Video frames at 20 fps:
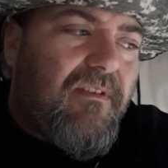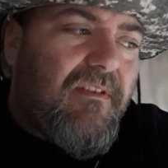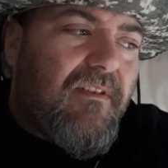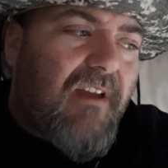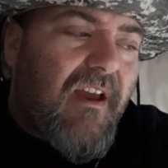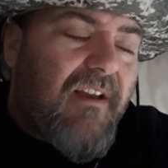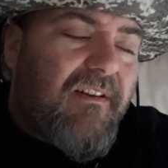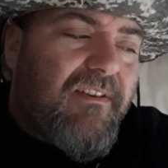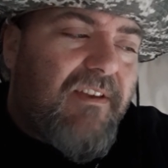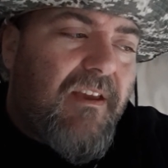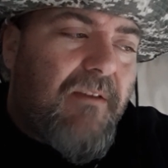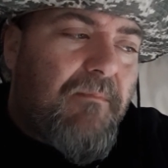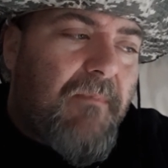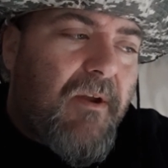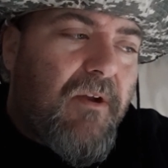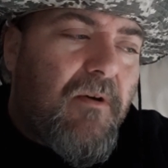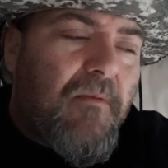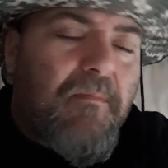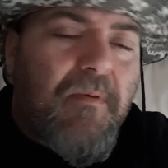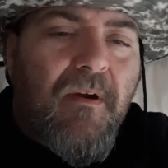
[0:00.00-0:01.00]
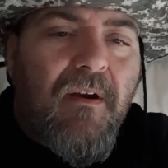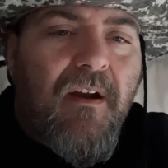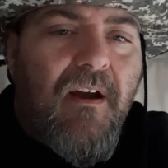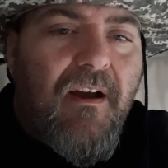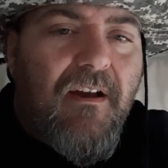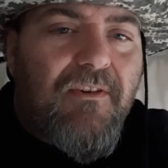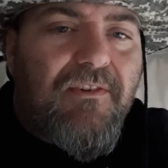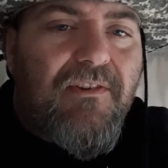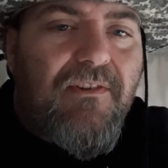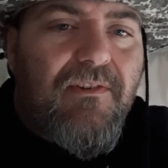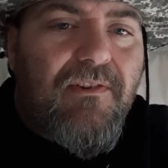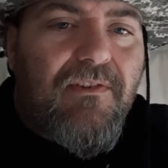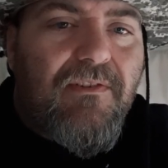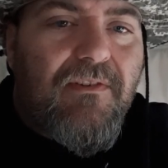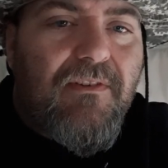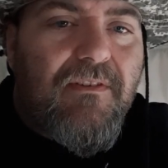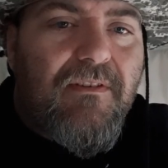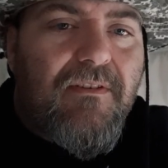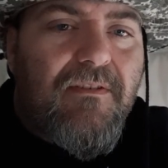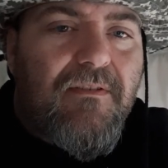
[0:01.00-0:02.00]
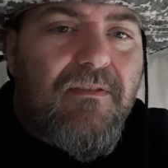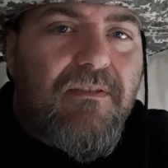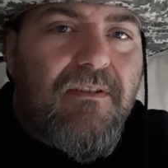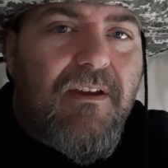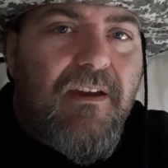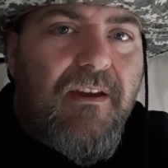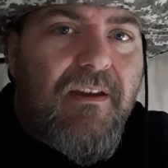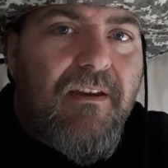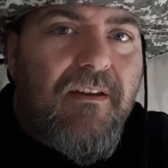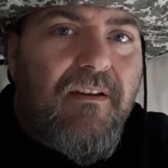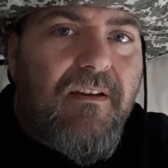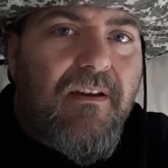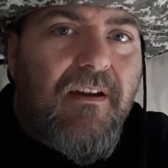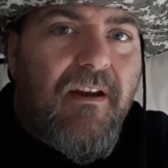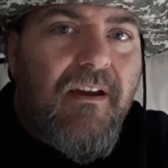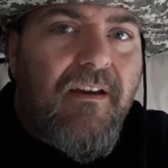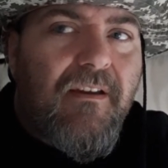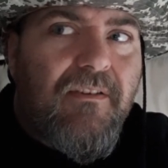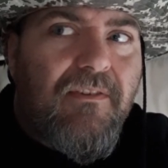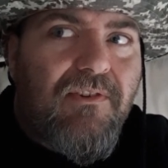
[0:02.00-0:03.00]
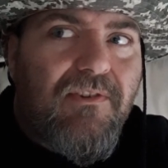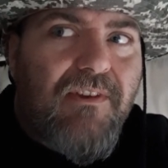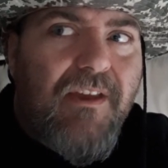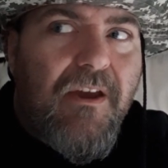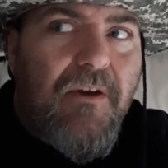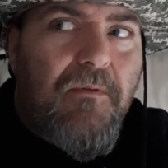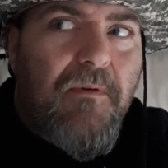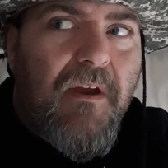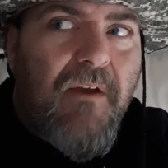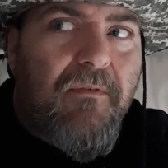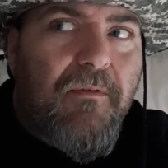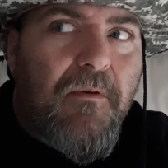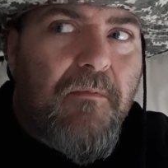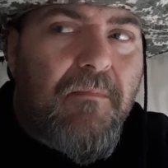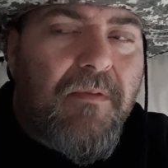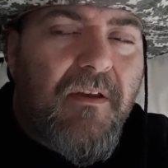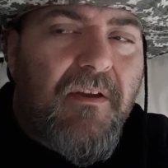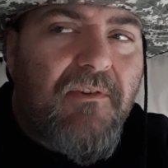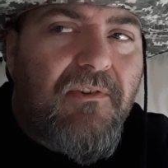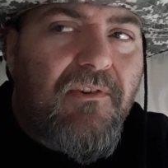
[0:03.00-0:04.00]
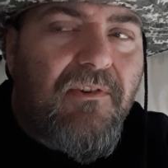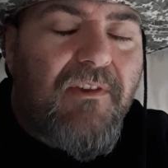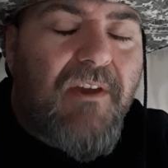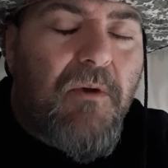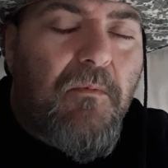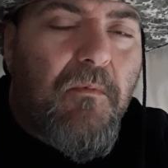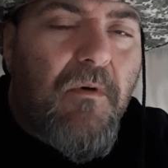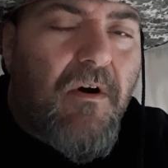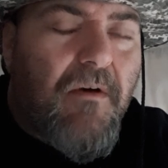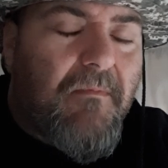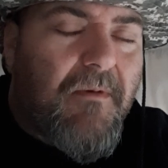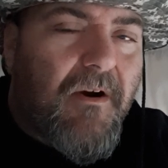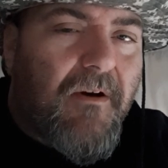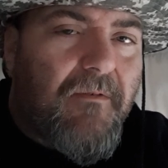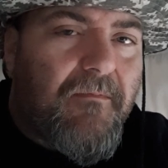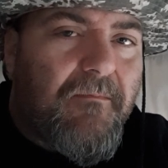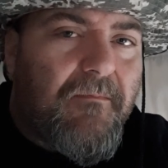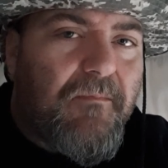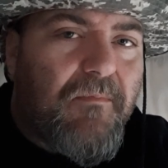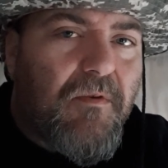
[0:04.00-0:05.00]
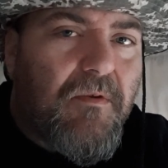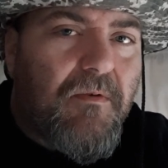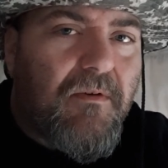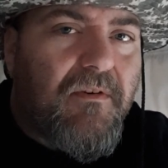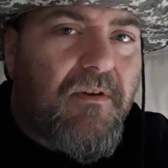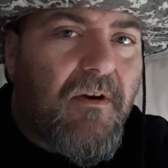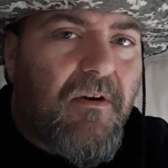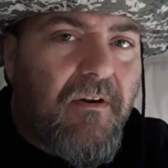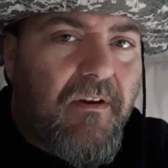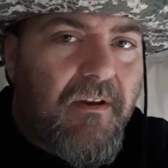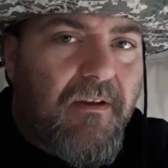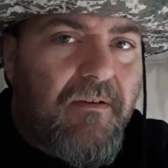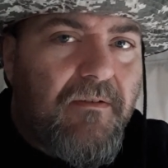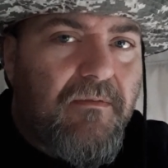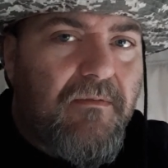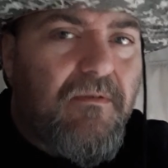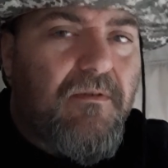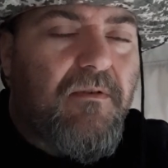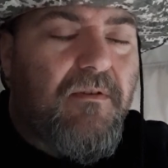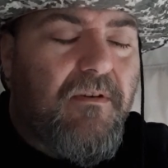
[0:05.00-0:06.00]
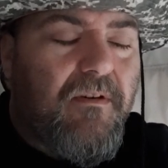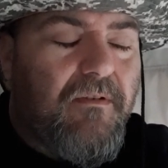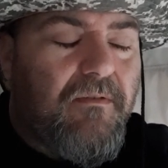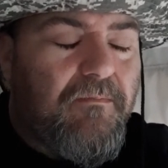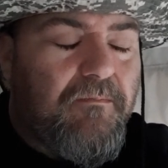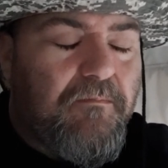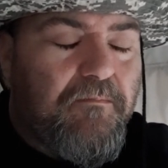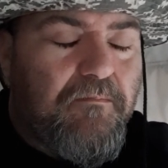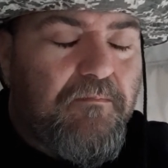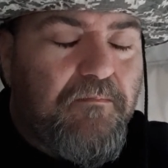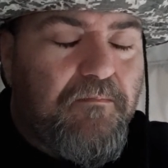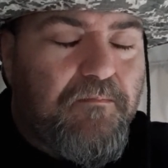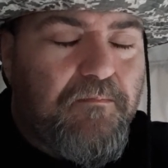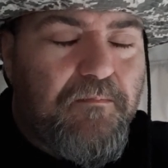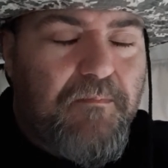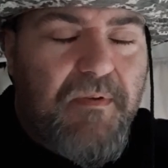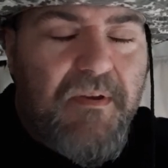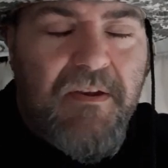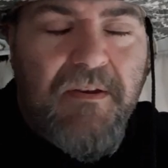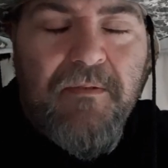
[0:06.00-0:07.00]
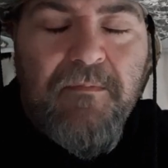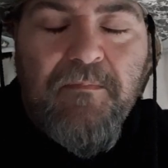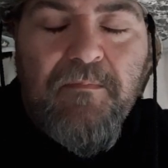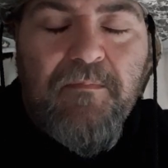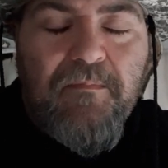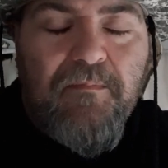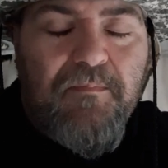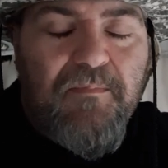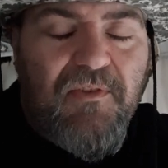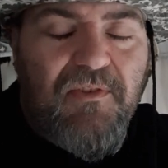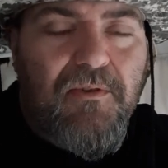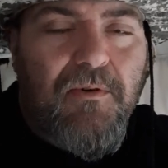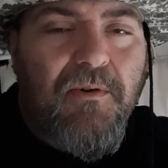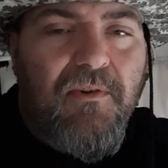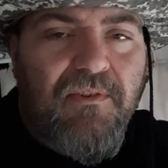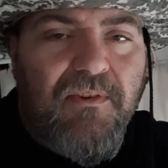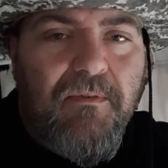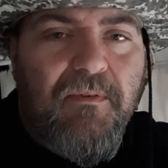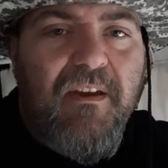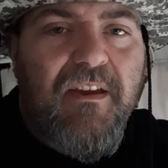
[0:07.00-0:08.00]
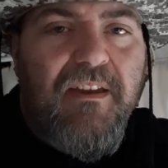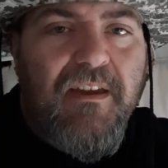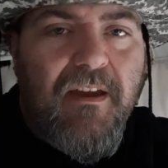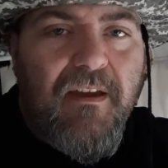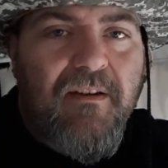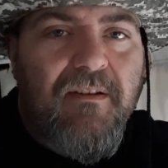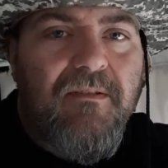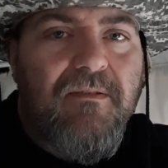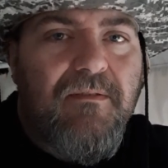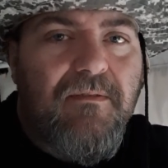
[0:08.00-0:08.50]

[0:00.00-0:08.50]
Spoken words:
I take my own precautions, okay? I stay away from places like Walmart or Target or big stores if I can.